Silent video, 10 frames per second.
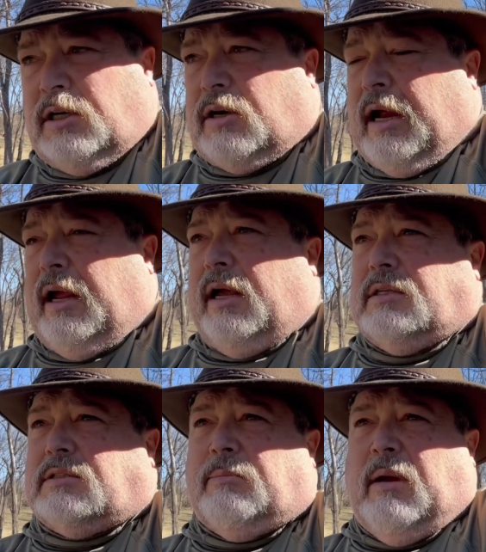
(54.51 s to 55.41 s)

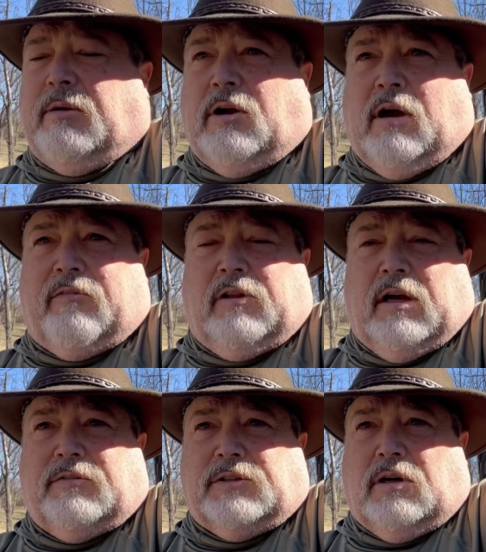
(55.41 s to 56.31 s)
hands, and maybe you don't have
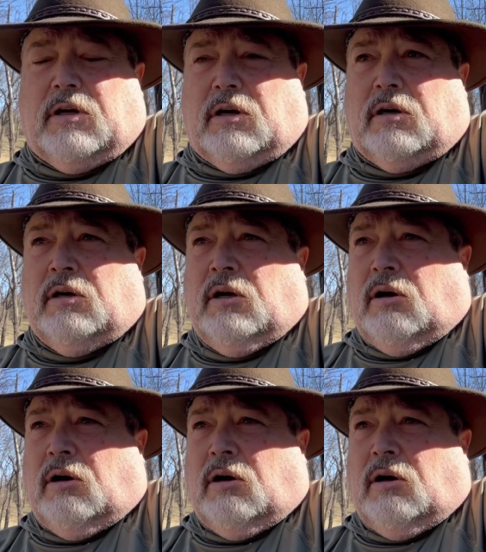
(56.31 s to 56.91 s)
gloves on, or